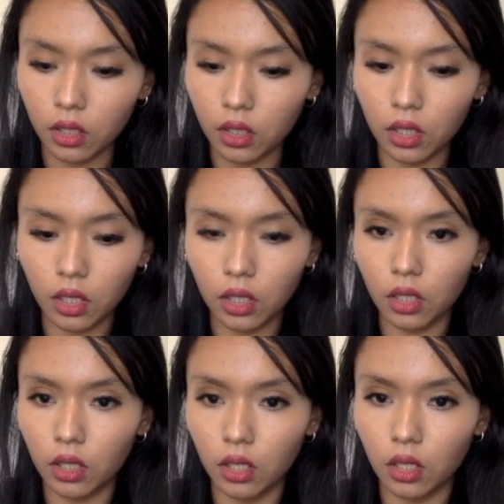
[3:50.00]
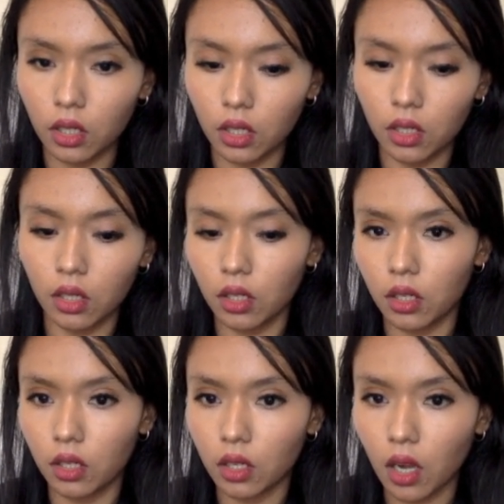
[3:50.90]
t
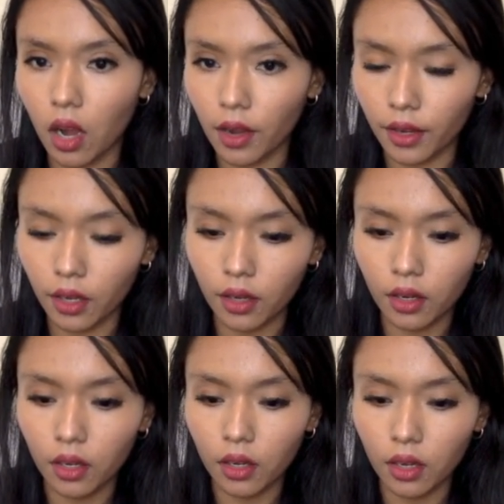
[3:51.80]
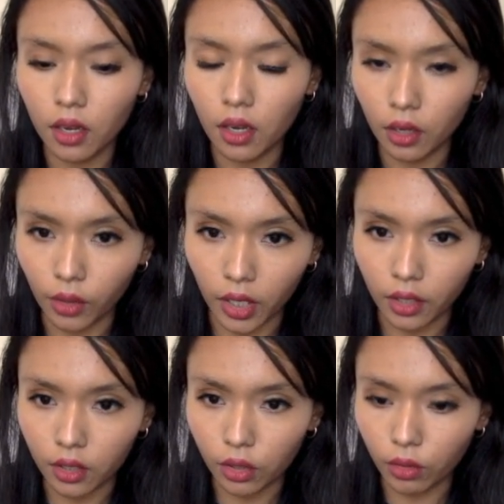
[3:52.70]
i. Great,
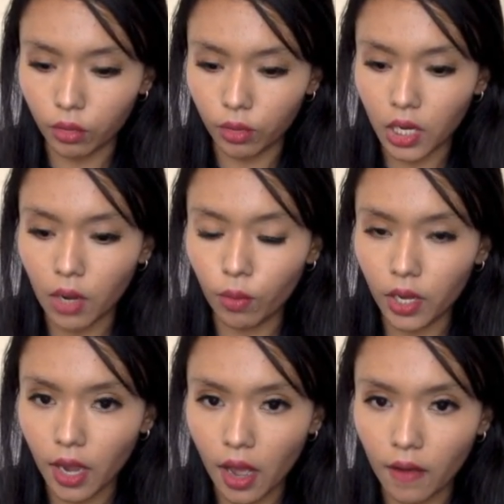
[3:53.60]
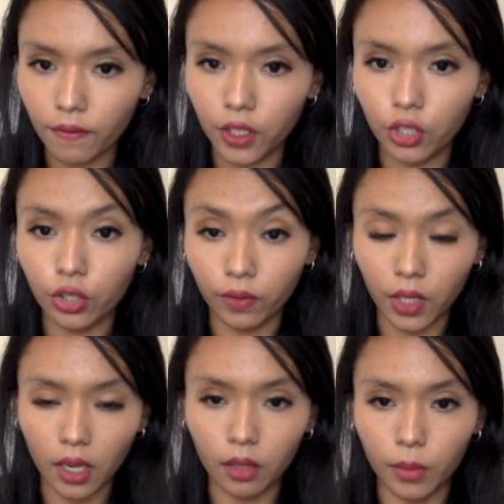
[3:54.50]
so now we have each of
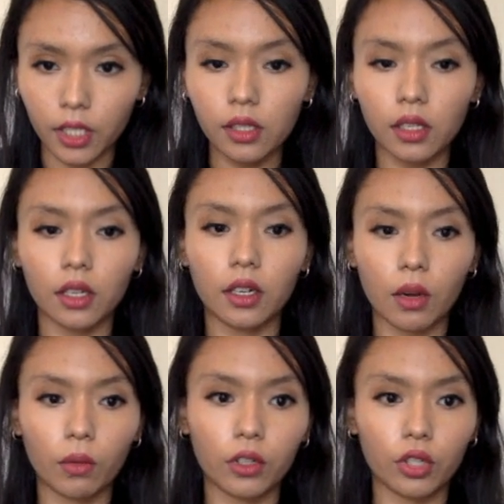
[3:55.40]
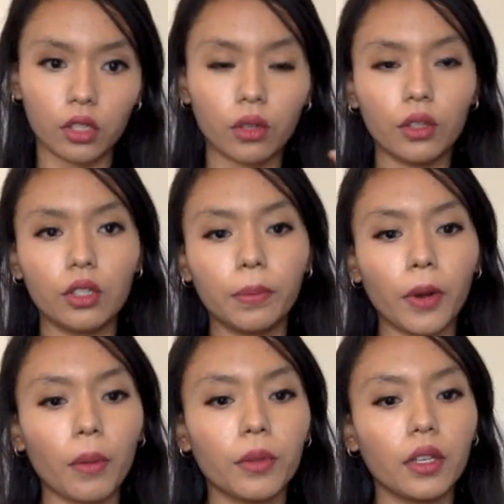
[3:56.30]
the elements and now we're just going to
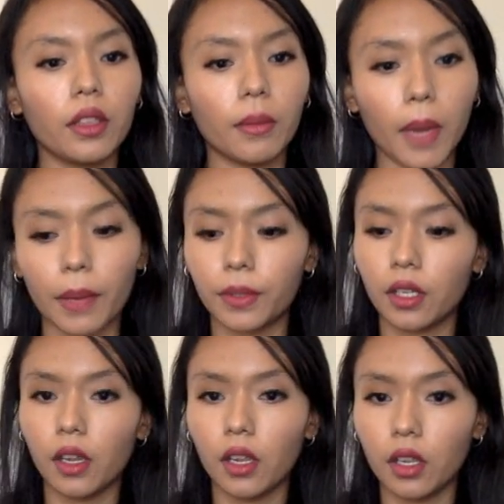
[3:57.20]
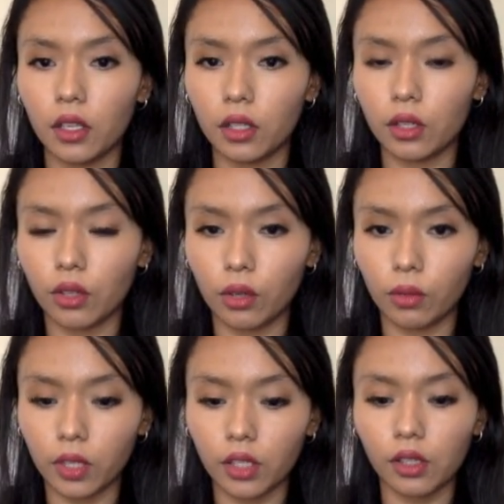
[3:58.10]
populate the maps. So we
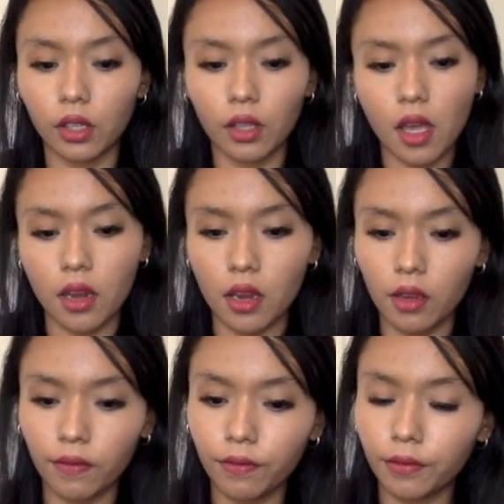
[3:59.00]
can say that if